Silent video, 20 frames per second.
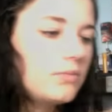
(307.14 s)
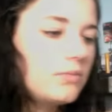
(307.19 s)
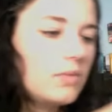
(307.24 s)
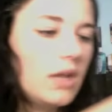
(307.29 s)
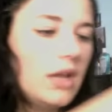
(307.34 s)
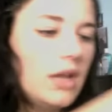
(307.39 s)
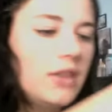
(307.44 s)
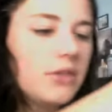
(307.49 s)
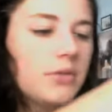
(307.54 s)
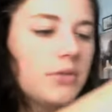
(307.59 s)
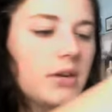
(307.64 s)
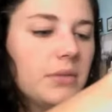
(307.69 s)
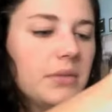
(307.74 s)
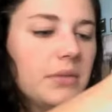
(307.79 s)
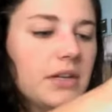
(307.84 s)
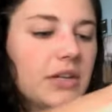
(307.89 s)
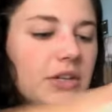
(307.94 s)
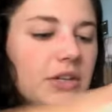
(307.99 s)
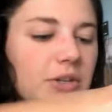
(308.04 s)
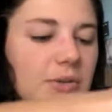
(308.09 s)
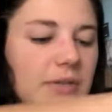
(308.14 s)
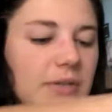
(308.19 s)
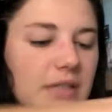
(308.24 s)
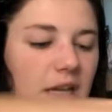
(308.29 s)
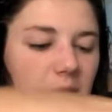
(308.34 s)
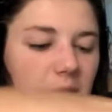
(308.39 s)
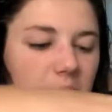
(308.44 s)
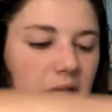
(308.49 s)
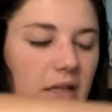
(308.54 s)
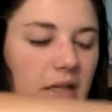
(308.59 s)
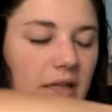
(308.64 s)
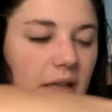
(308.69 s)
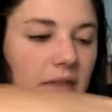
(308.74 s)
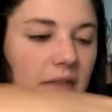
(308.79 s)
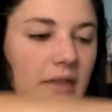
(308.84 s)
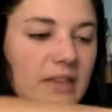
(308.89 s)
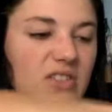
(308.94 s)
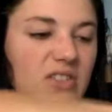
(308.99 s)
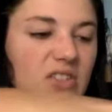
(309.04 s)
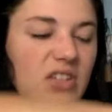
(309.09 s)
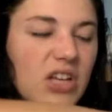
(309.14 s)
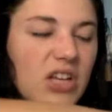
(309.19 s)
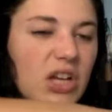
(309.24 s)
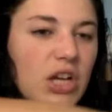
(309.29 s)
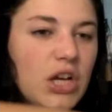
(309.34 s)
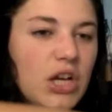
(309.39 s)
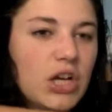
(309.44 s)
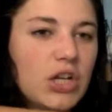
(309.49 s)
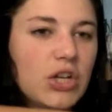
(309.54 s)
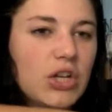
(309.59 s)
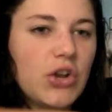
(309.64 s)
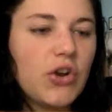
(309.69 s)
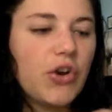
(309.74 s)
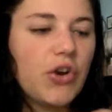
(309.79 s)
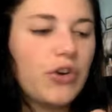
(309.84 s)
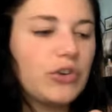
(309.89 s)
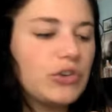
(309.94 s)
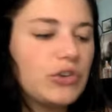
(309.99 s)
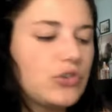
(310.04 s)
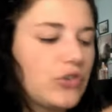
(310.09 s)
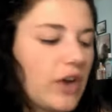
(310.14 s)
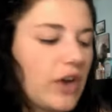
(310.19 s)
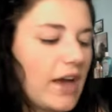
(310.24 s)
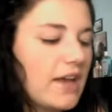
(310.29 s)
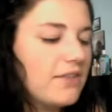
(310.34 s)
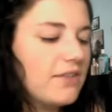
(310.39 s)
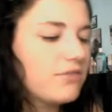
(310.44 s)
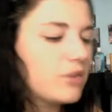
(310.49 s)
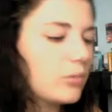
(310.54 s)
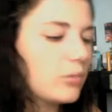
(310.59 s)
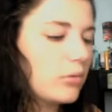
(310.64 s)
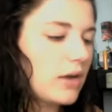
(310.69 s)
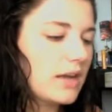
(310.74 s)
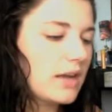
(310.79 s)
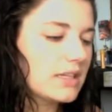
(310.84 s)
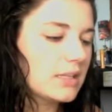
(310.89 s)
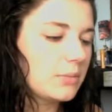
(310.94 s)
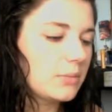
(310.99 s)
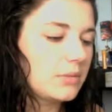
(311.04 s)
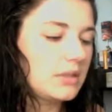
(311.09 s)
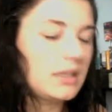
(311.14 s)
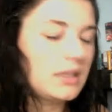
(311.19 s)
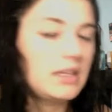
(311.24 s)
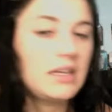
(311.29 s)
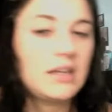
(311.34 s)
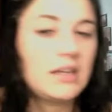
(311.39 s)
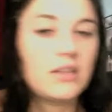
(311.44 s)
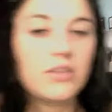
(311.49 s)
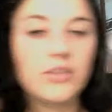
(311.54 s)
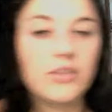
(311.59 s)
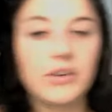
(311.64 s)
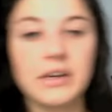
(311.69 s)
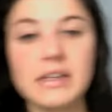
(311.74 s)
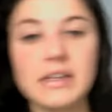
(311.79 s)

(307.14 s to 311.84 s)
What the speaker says: And then what I'm going to do is I'm going to let this dry for approximately 30